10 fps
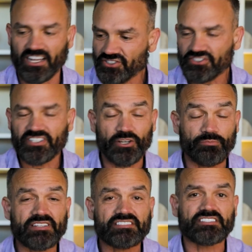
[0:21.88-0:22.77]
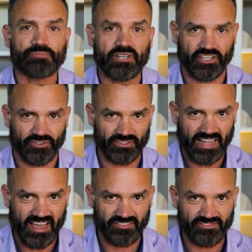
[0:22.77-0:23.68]
Not just in your business, but in your
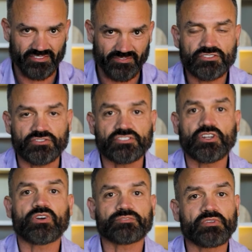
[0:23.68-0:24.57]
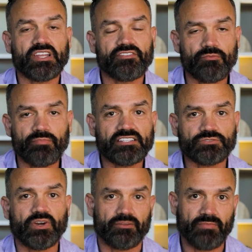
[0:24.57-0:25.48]
life. So Stoics believe the
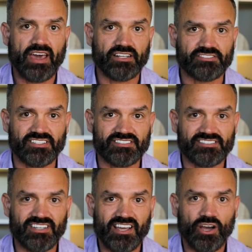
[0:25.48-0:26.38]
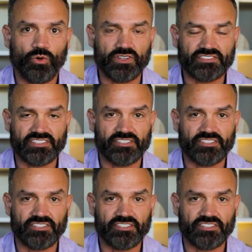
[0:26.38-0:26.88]
best way to manage this was to